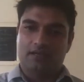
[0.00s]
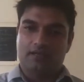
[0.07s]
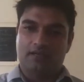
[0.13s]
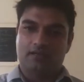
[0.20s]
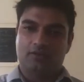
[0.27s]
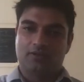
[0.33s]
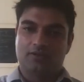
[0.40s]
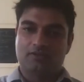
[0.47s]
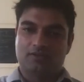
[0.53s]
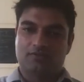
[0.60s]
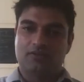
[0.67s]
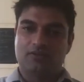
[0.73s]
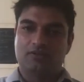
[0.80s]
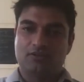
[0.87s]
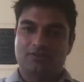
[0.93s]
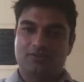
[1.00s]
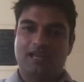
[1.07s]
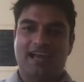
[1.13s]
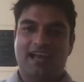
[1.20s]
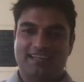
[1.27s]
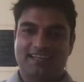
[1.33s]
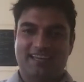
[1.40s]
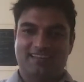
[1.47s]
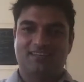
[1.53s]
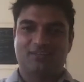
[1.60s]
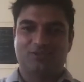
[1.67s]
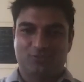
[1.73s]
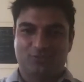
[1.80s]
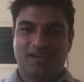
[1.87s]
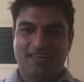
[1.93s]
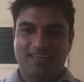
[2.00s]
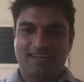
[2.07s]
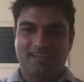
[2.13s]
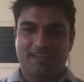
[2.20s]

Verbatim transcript: In other words, if you do not get this right,